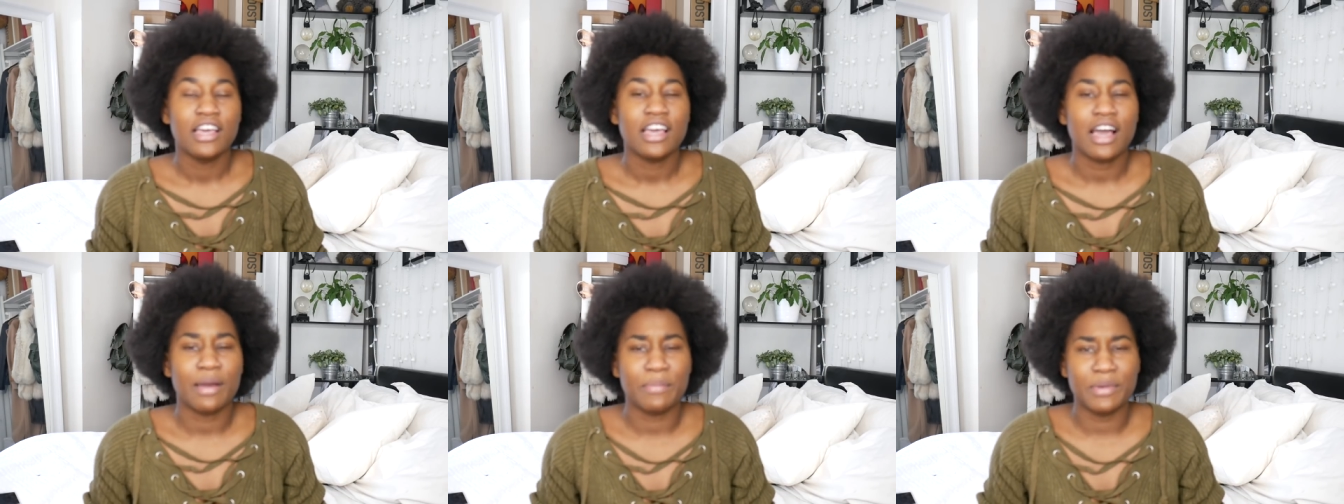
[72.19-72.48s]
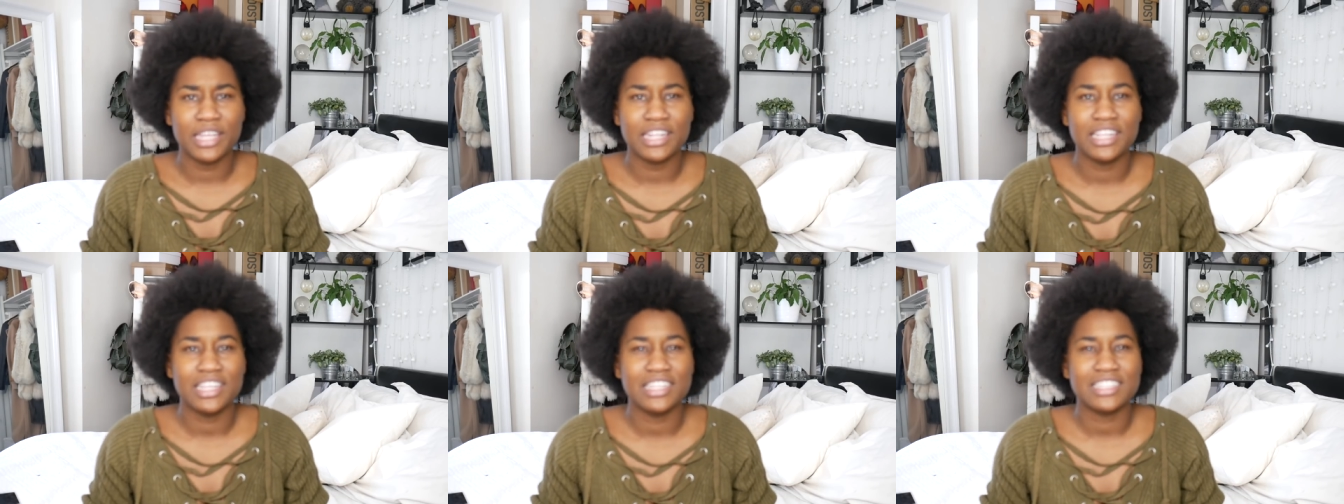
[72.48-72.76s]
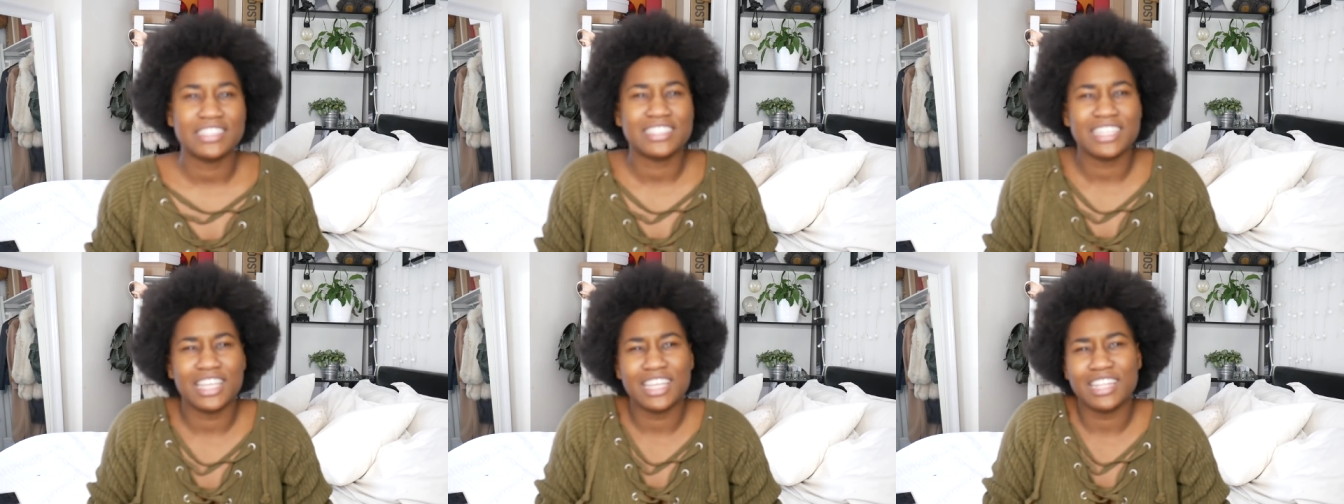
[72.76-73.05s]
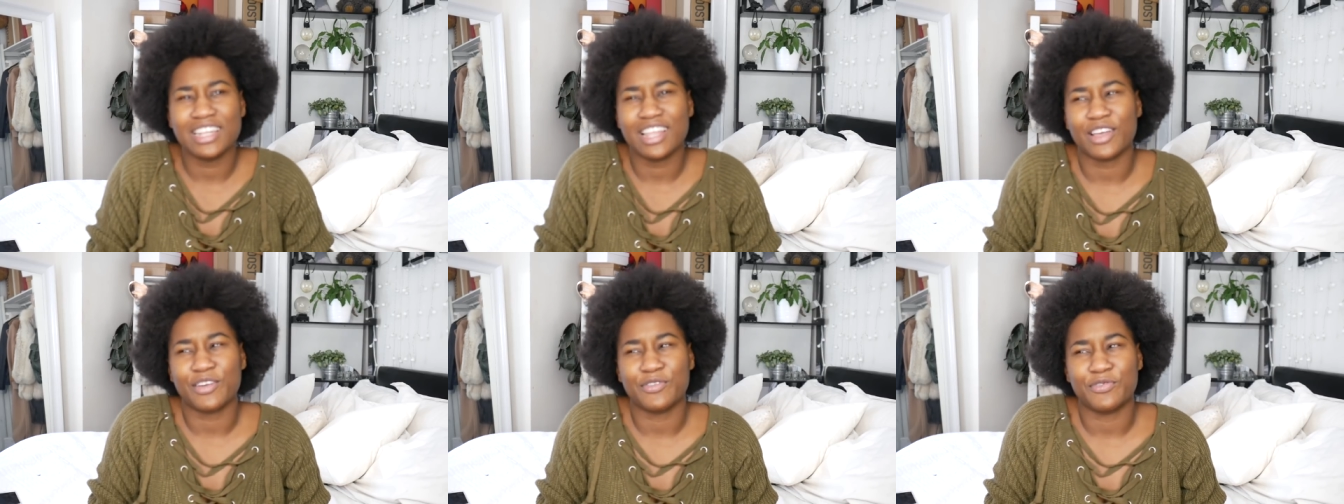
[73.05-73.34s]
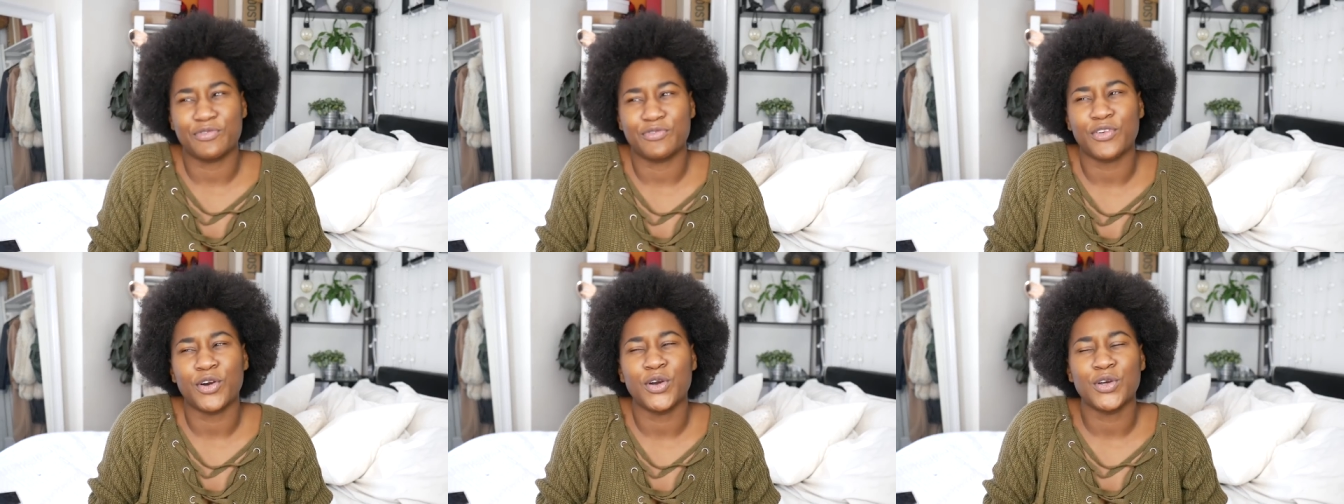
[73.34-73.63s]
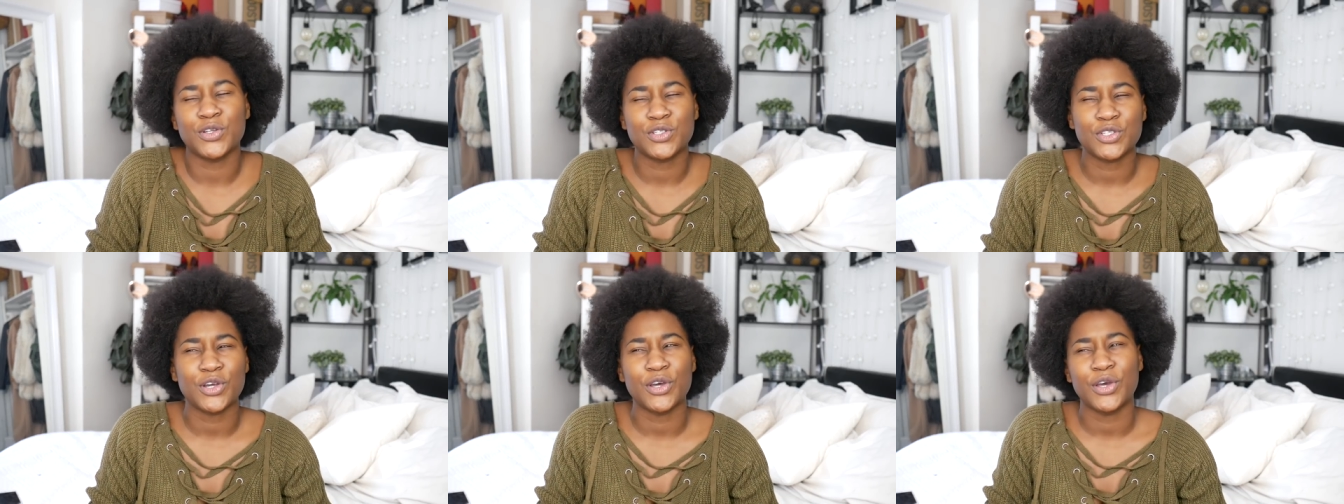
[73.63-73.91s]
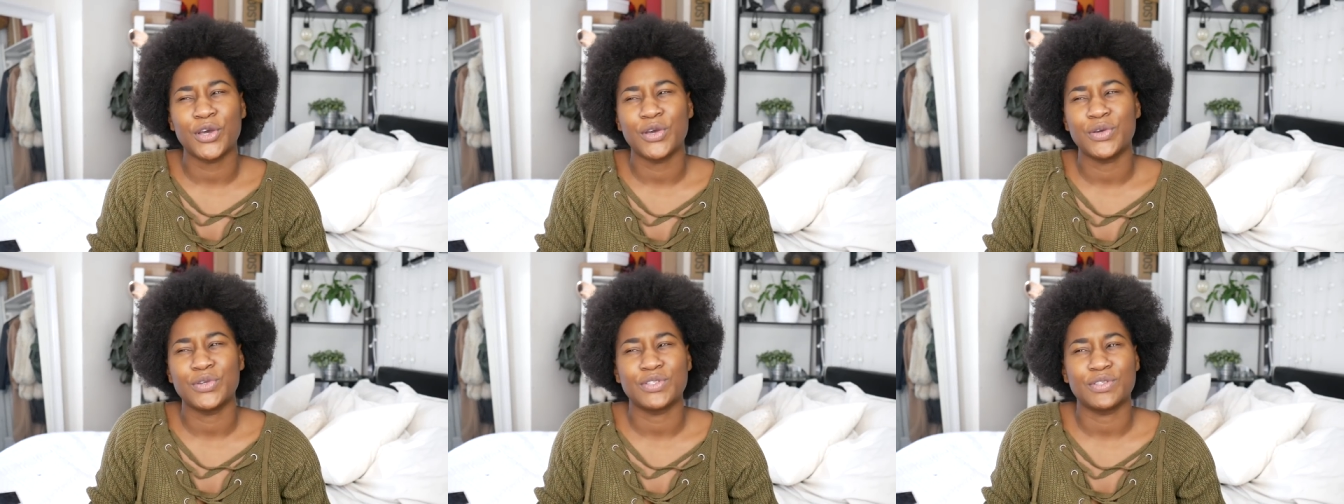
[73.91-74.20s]
I mean, he's seen like
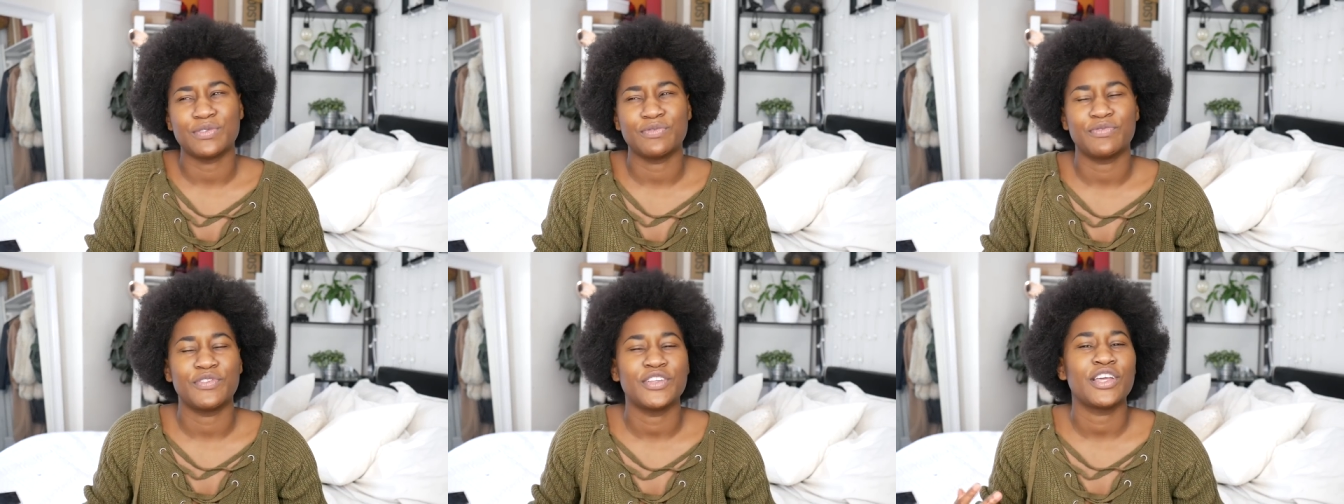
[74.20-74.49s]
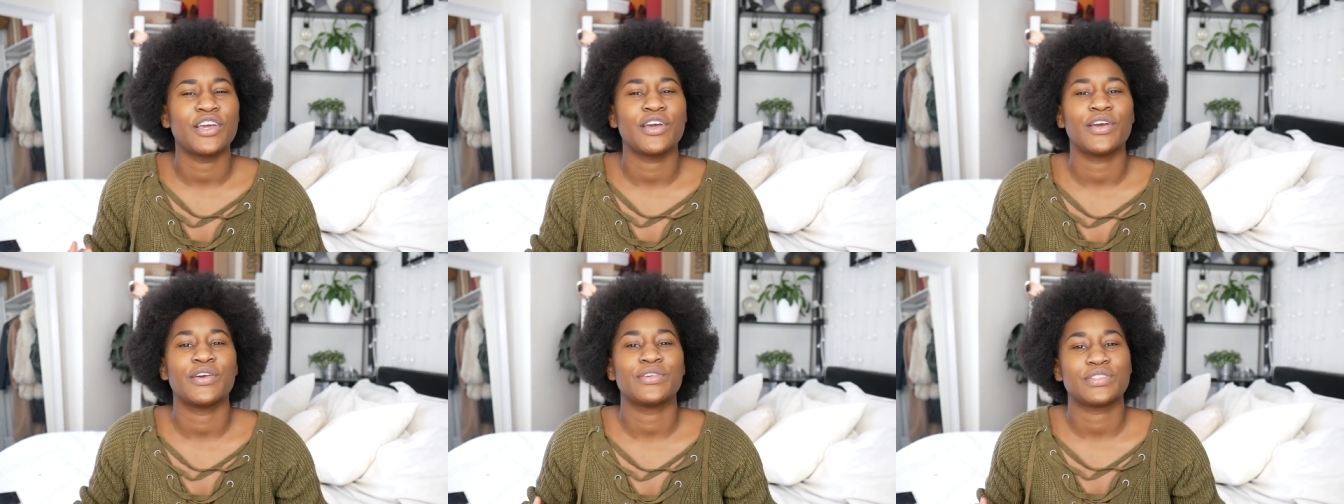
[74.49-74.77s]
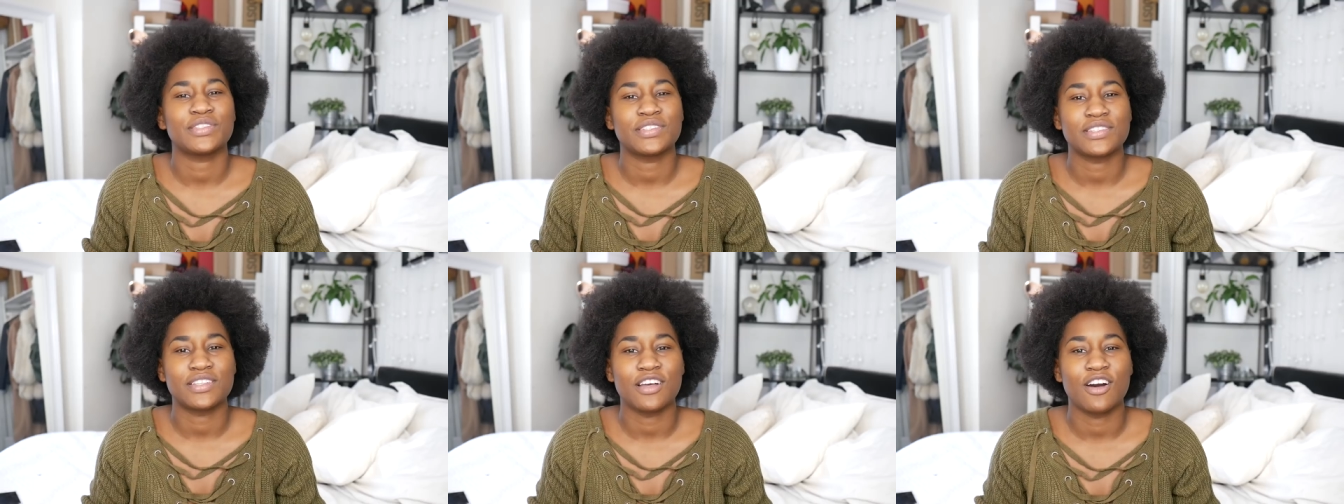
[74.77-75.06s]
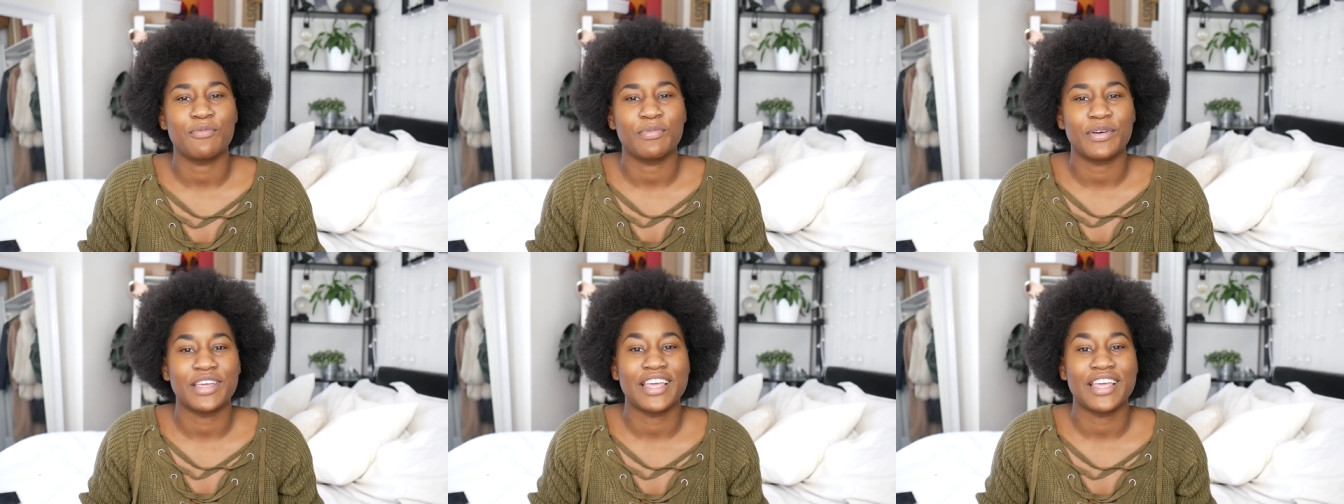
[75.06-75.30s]
photos and videos and stuff,